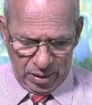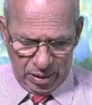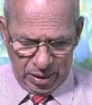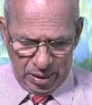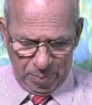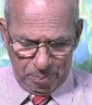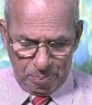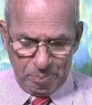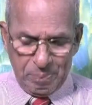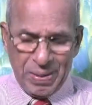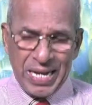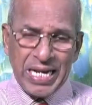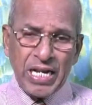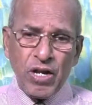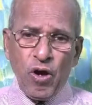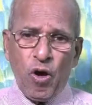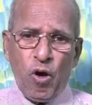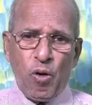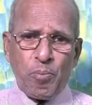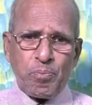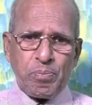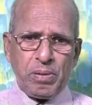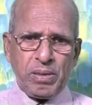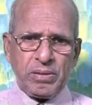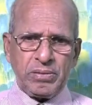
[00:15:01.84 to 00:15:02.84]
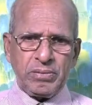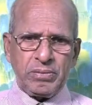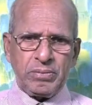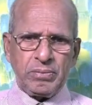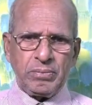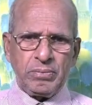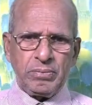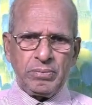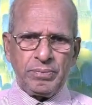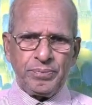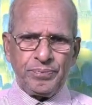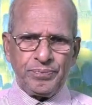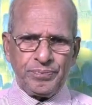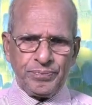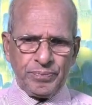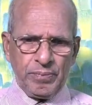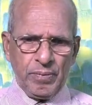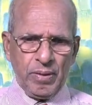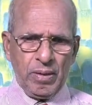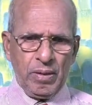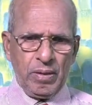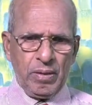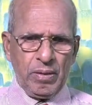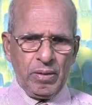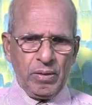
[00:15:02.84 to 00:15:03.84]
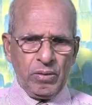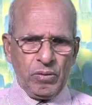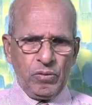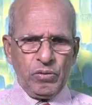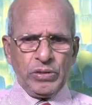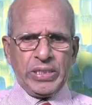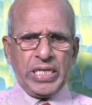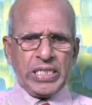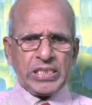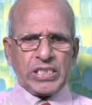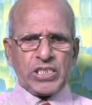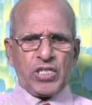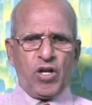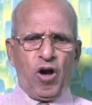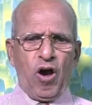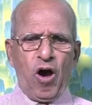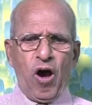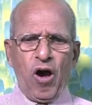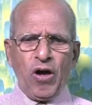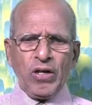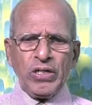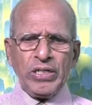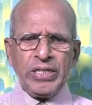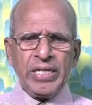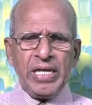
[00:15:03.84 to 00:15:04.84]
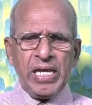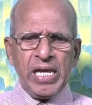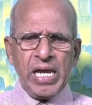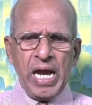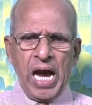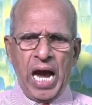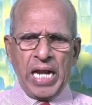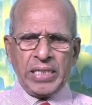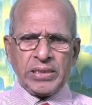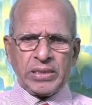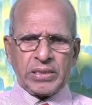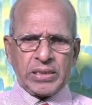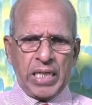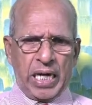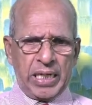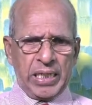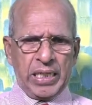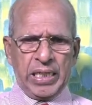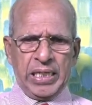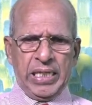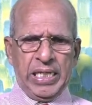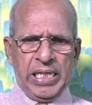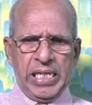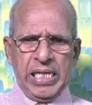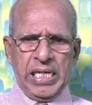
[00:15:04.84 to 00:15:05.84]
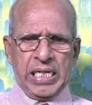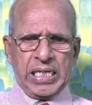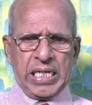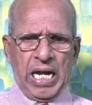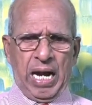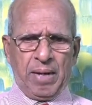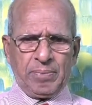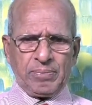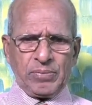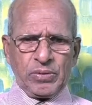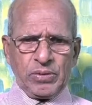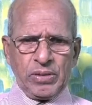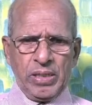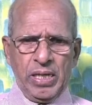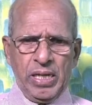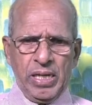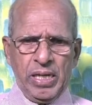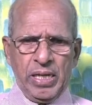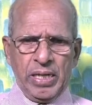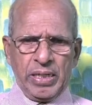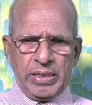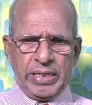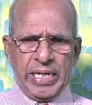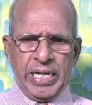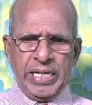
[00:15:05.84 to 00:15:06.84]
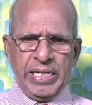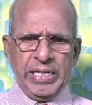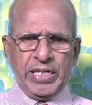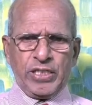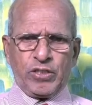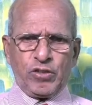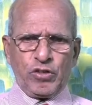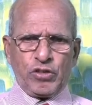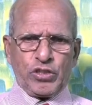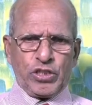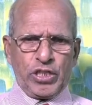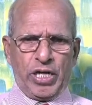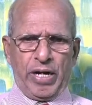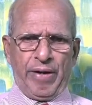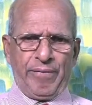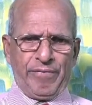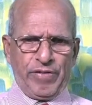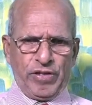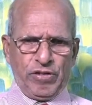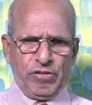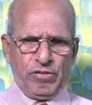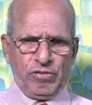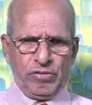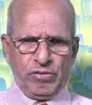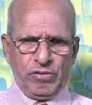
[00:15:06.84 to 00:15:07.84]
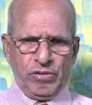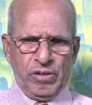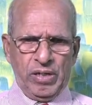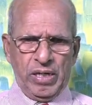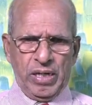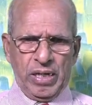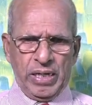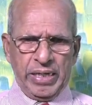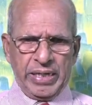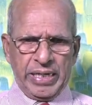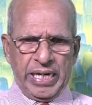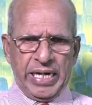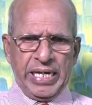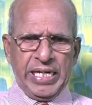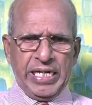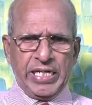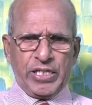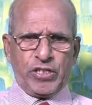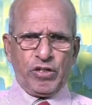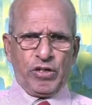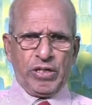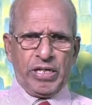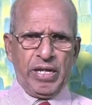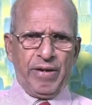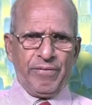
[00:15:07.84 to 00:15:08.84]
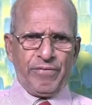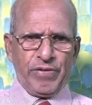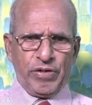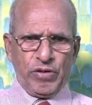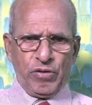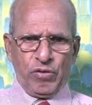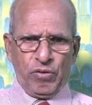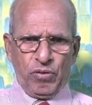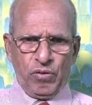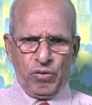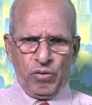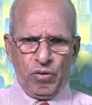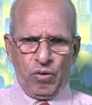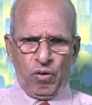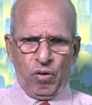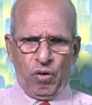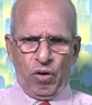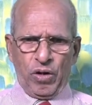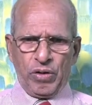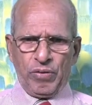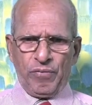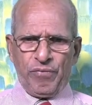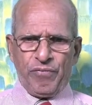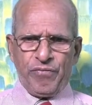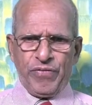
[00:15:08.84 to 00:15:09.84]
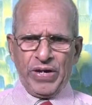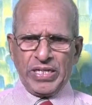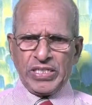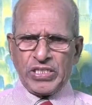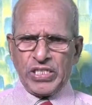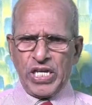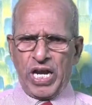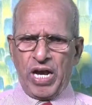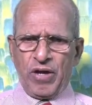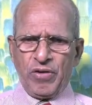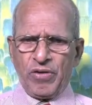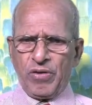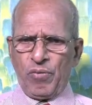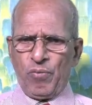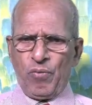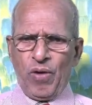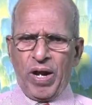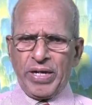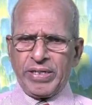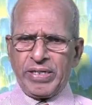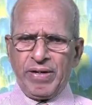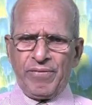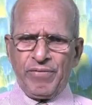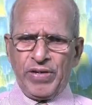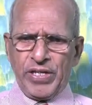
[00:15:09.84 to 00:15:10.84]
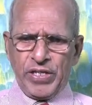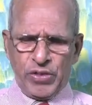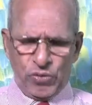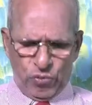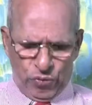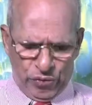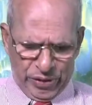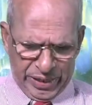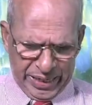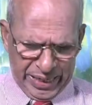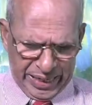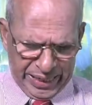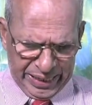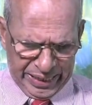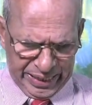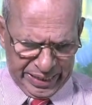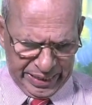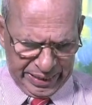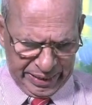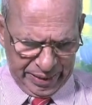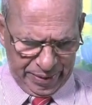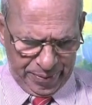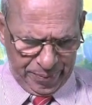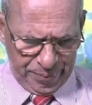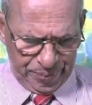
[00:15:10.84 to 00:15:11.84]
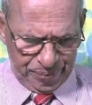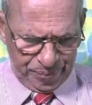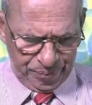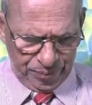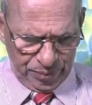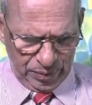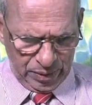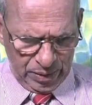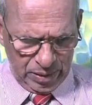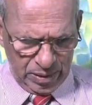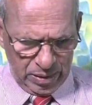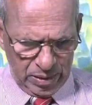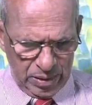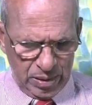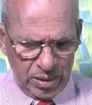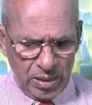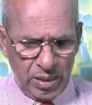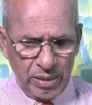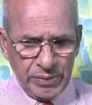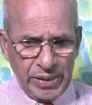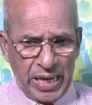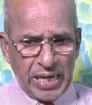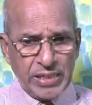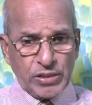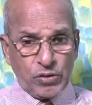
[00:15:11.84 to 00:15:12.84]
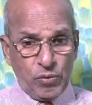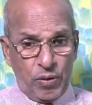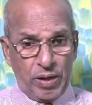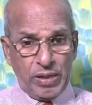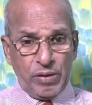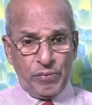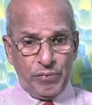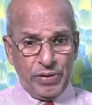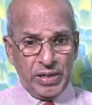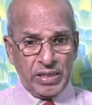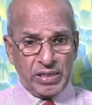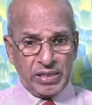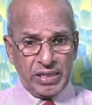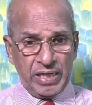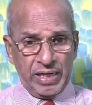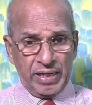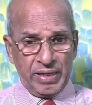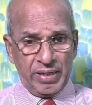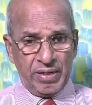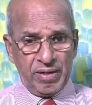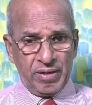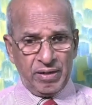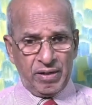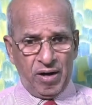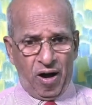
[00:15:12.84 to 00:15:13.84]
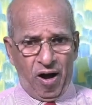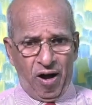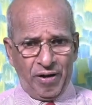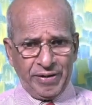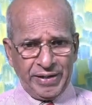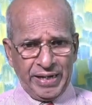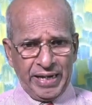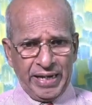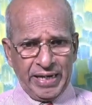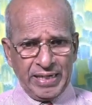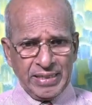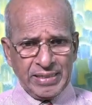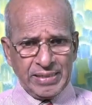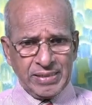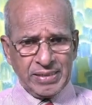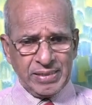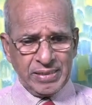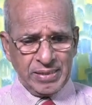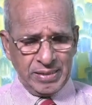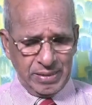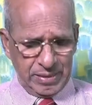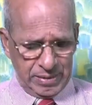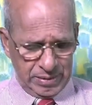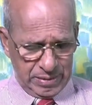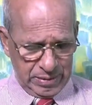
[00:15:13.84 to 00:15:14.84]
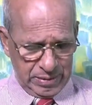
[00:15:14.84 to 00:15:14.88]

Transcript: bellhop. You just call and suddenly he comes, ready to serve you, ready to give you, or fetch out whatever you need. That's what we think God is.